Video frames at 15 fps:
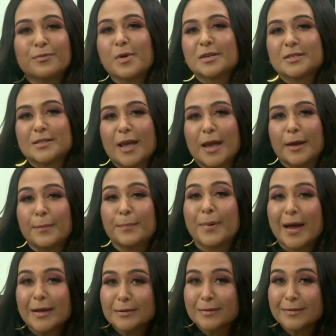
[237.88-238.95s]
of Marseille.
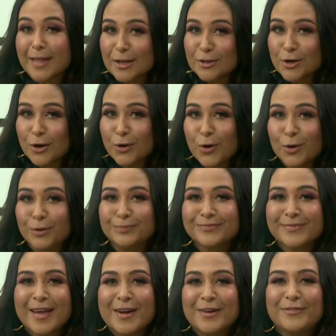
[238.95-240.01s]
But that's not all.
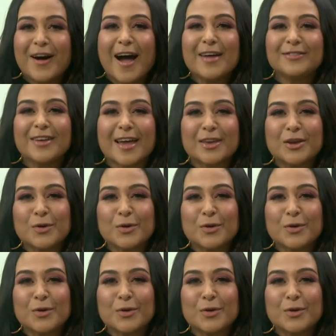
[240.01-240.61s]
5